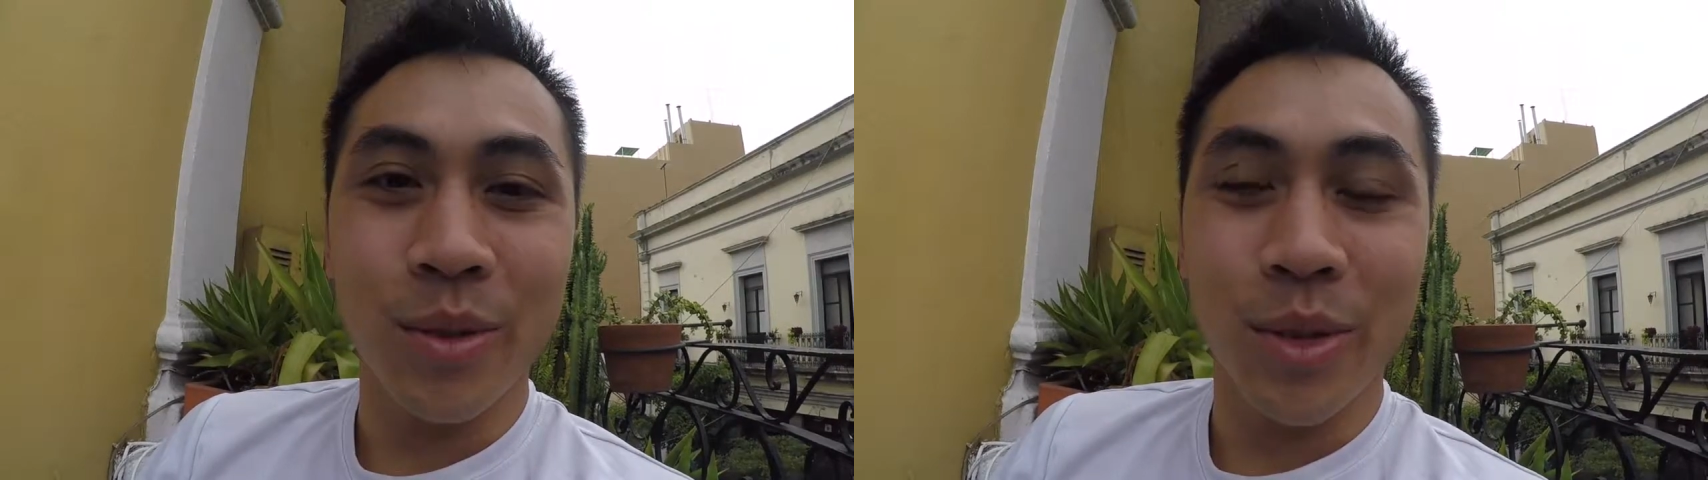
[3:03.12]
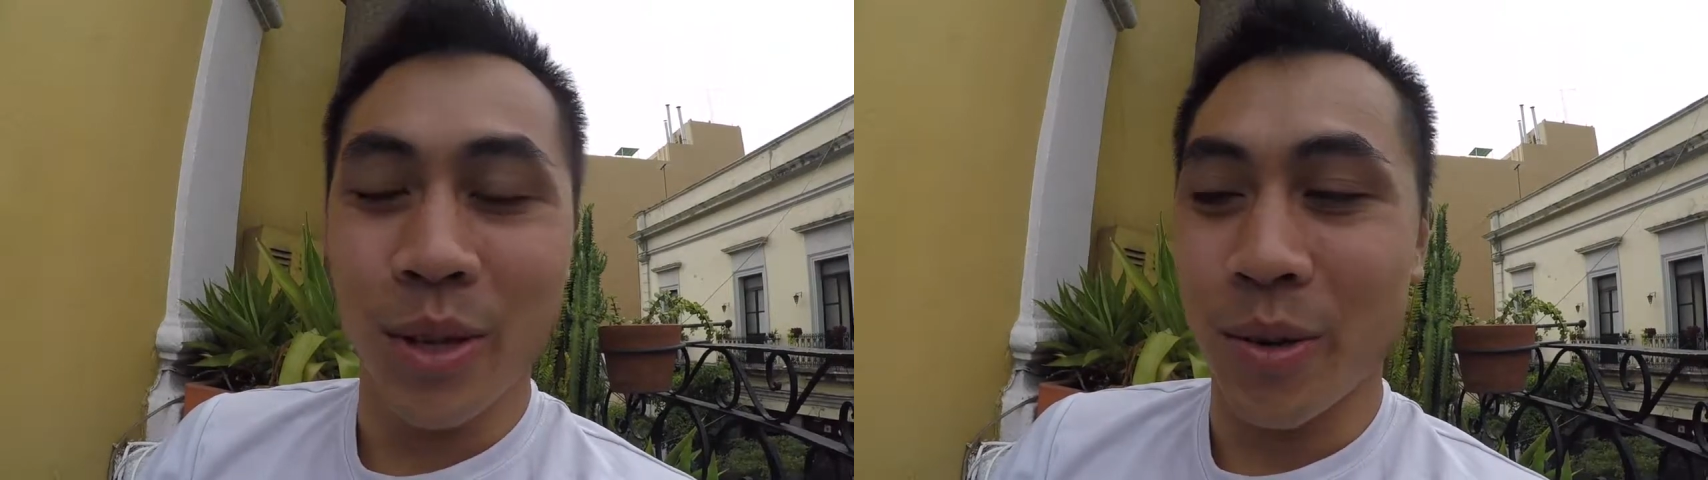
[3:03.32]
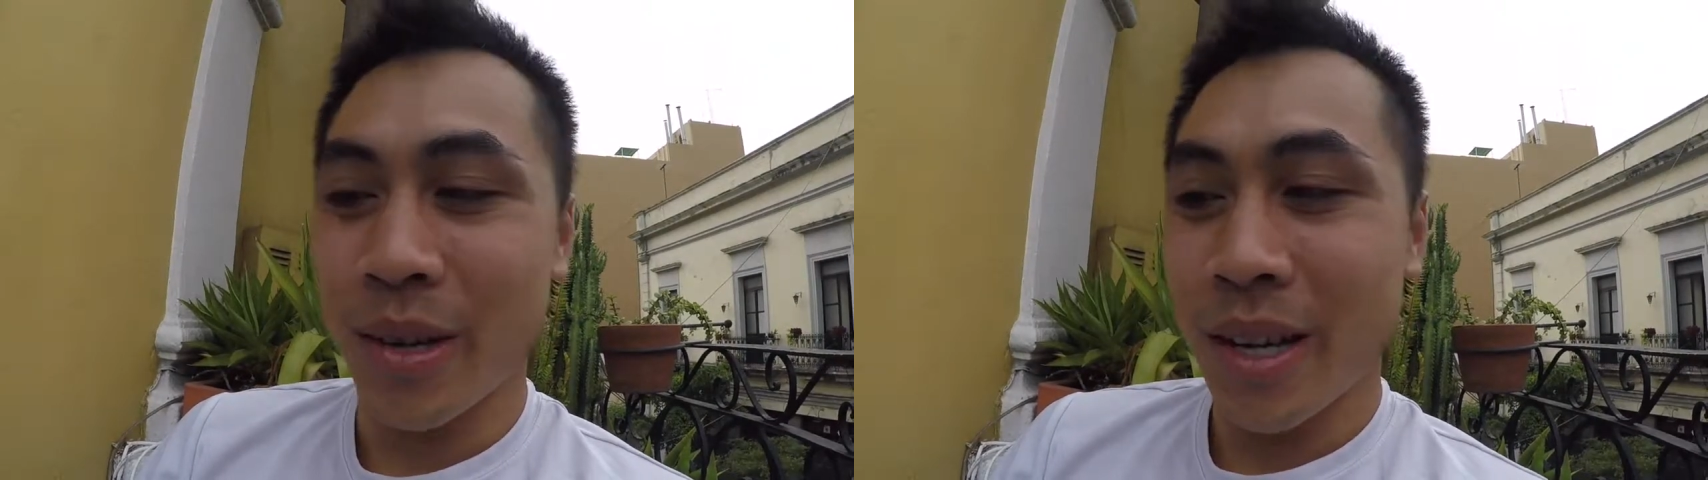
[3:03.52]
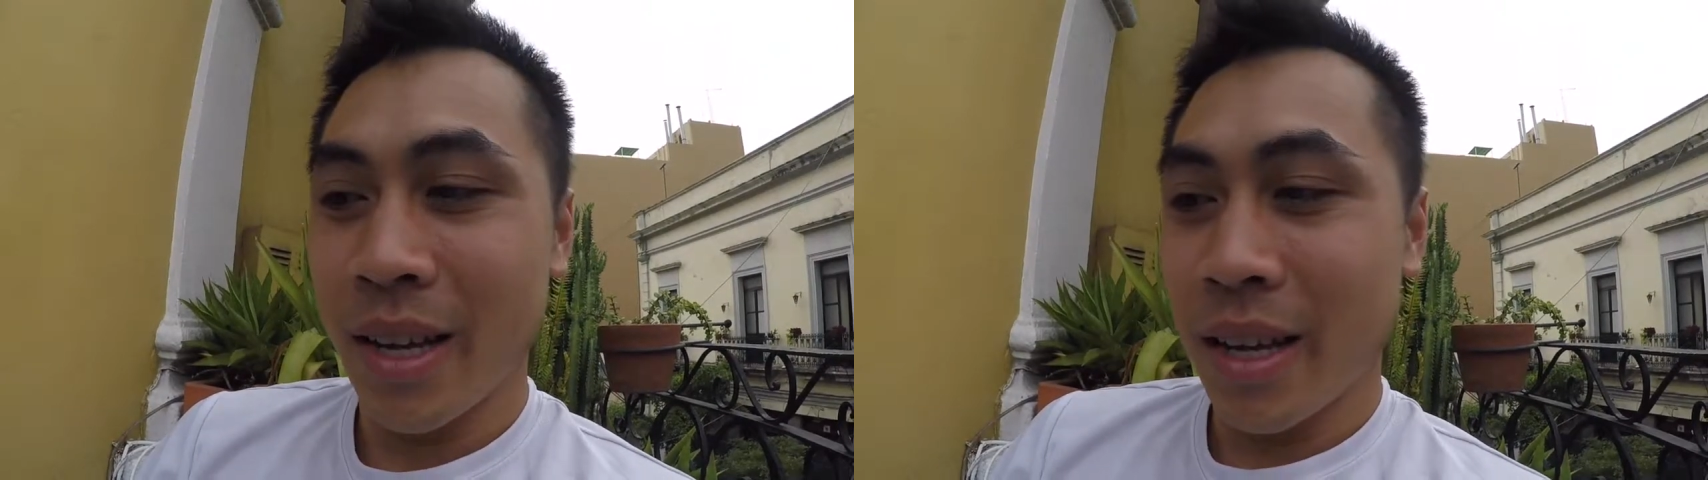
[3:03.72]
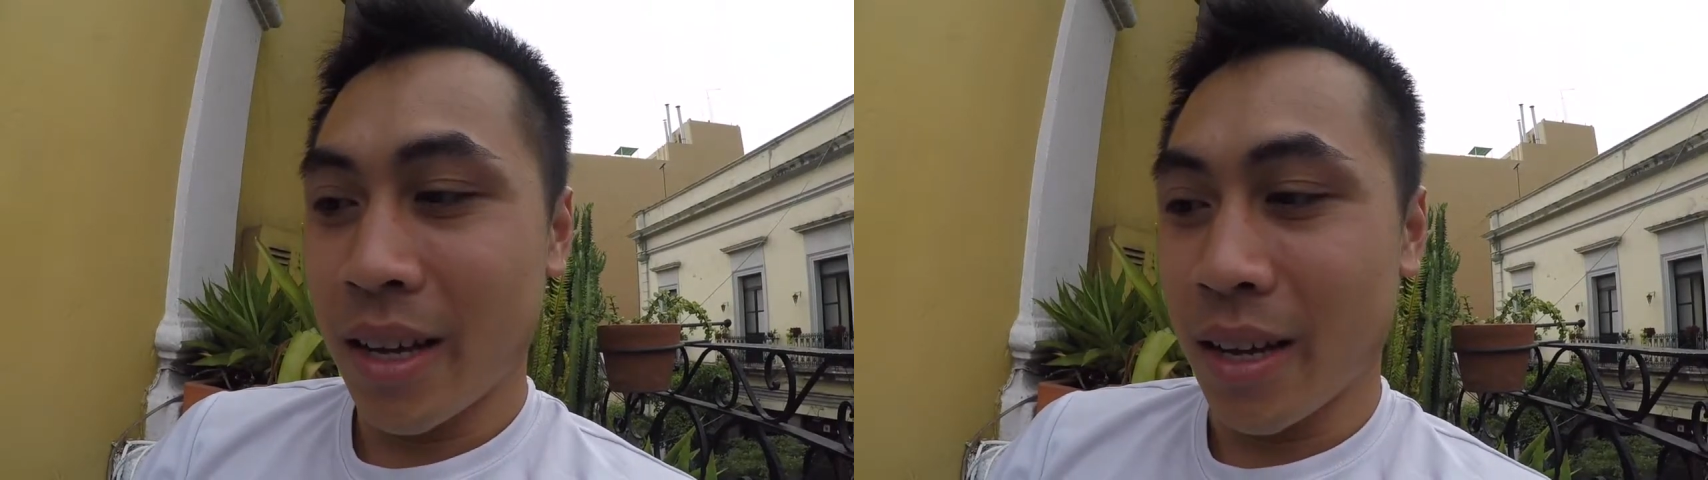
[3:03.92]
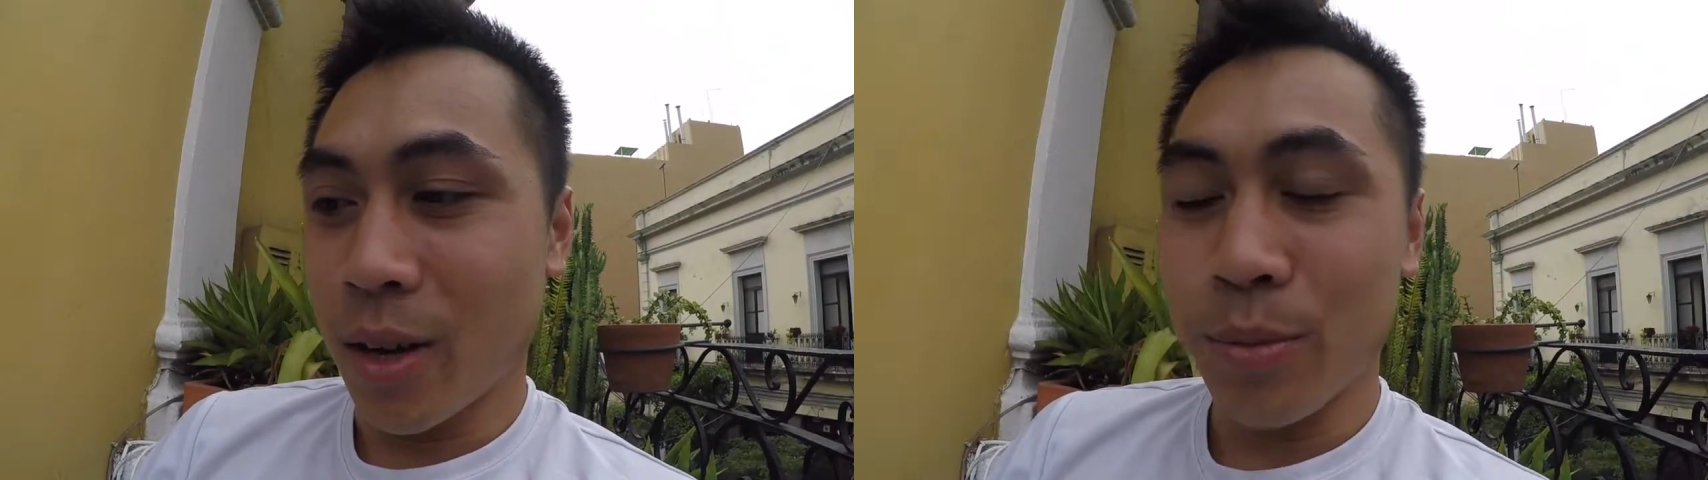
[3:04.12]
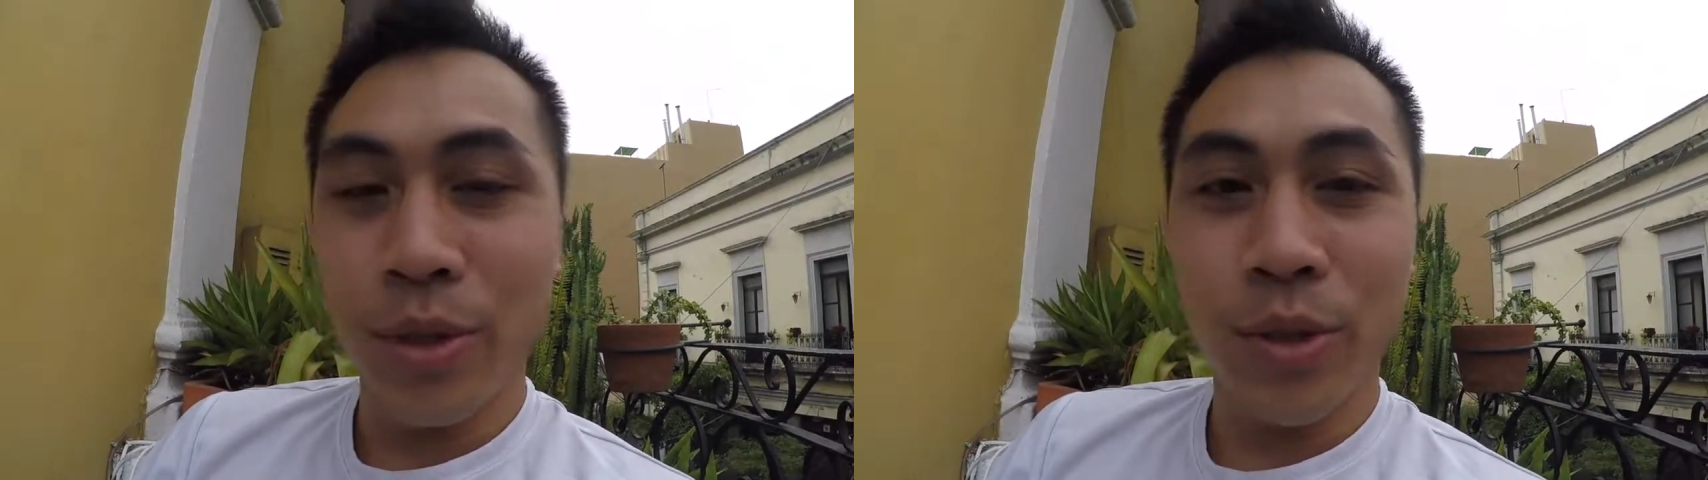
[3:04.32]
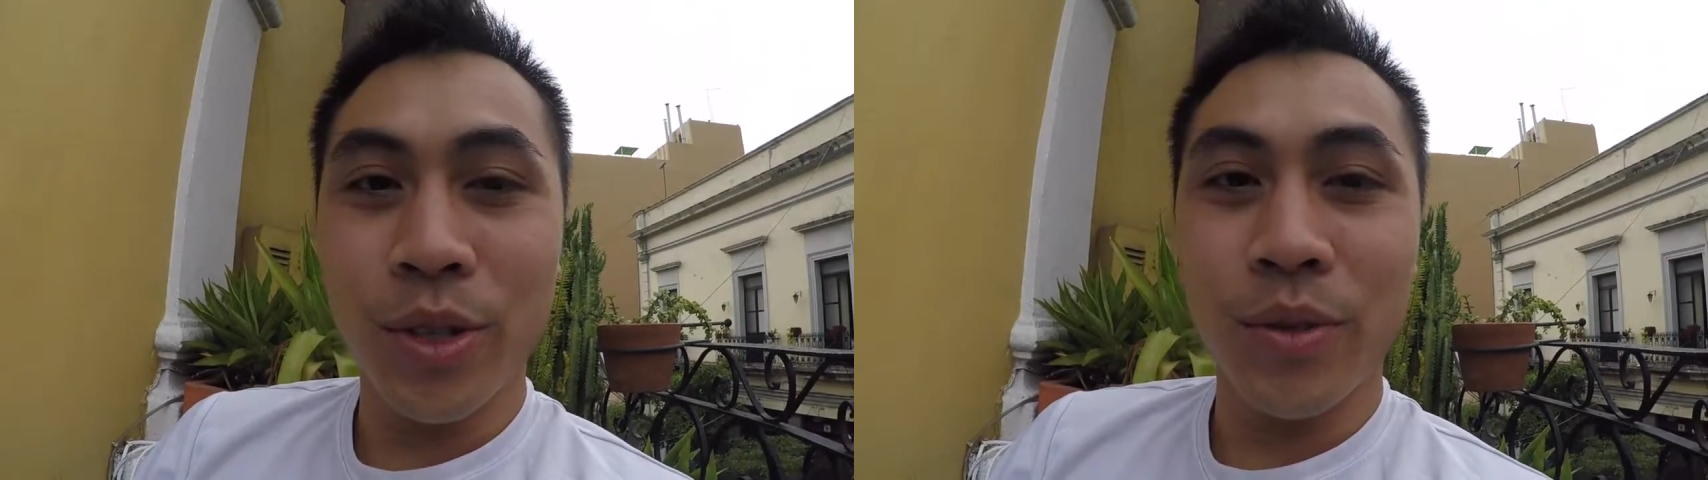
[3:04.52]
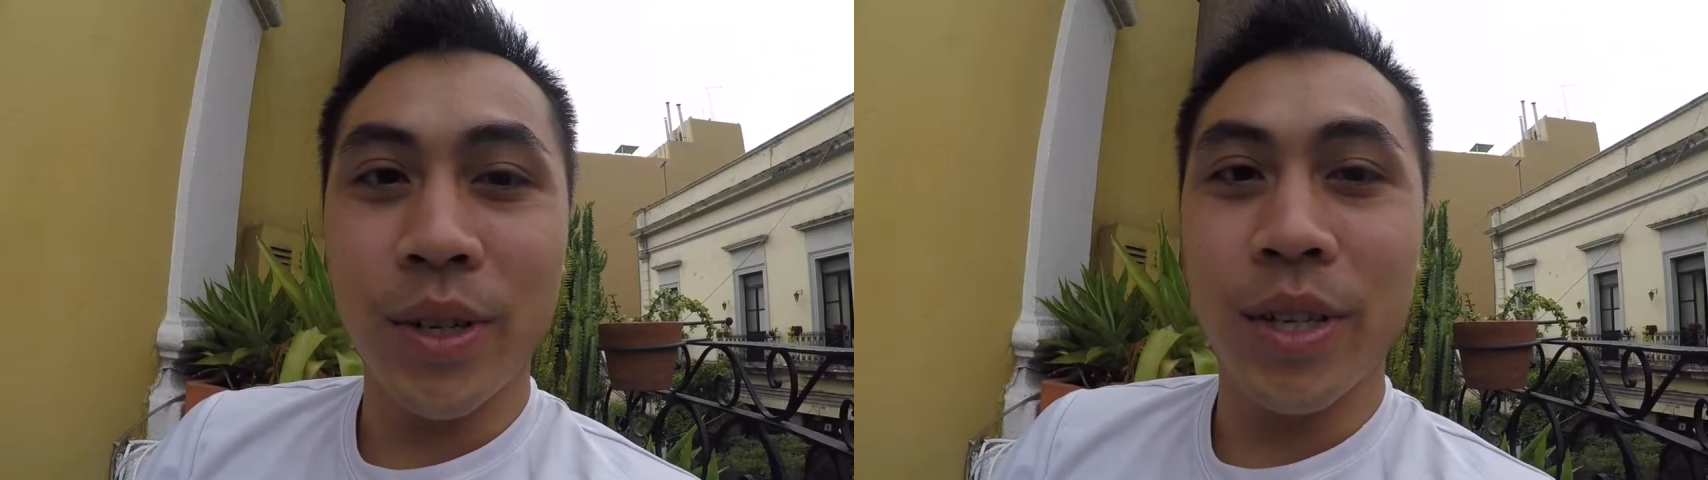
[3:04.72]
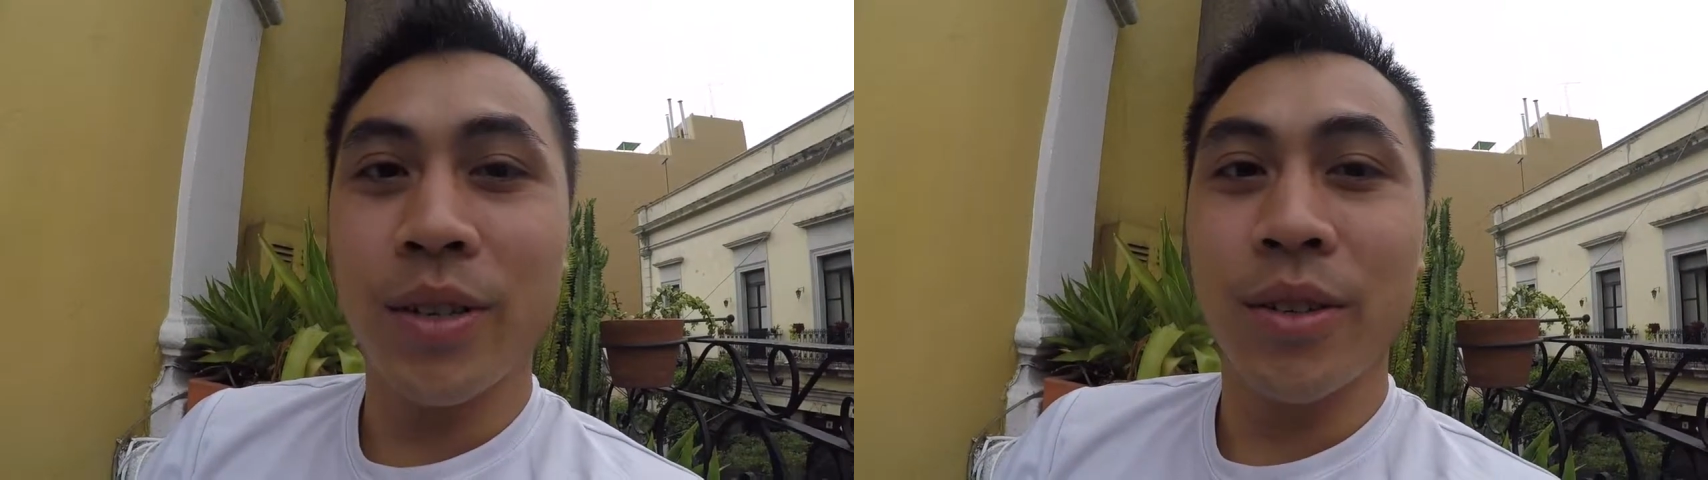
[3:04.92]
So I hope you enjoyed this
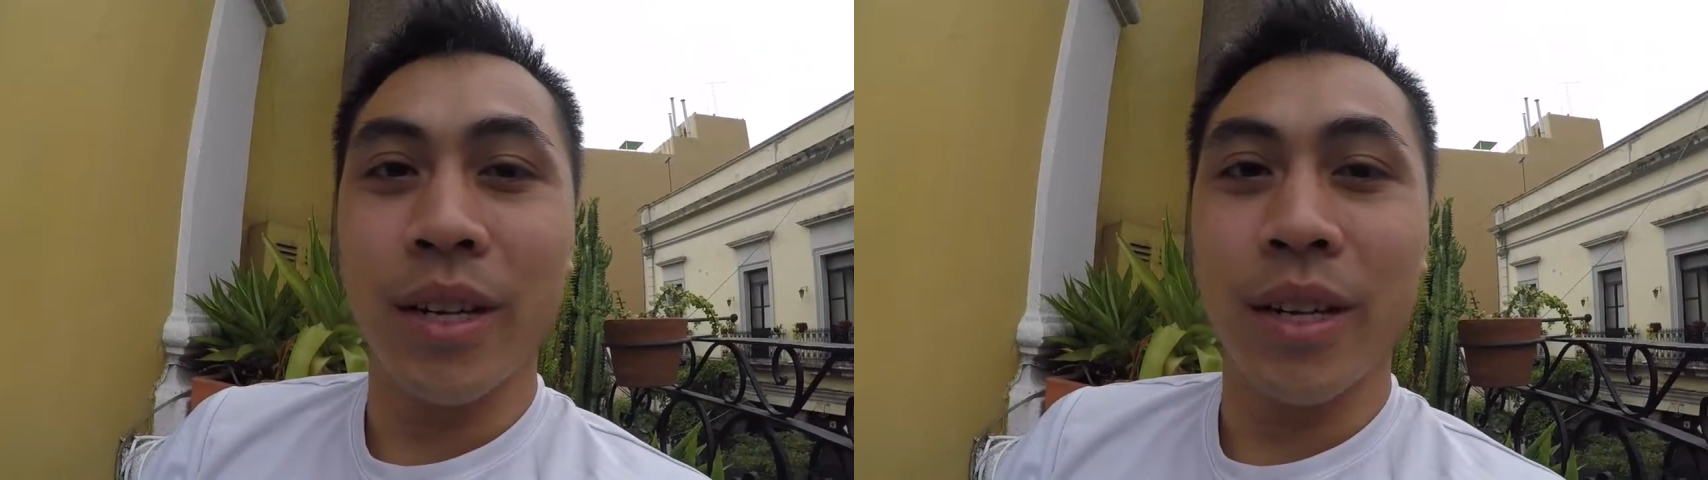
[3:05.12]
video,